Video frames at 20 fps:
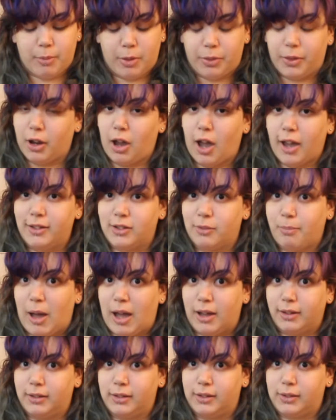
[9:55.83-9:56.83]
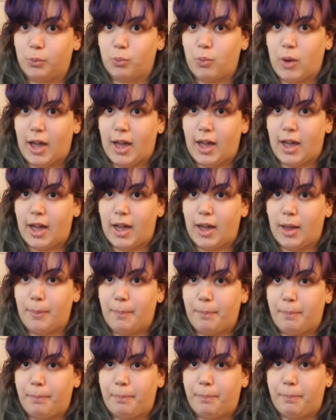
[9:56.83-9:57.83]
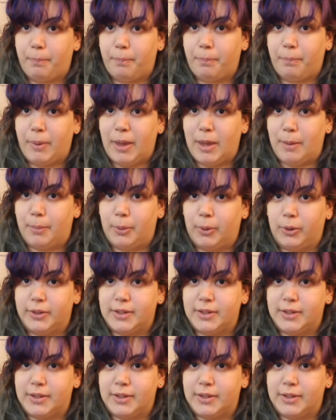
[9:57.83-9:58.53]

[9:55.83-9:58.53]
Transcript: The kinds of patterns where people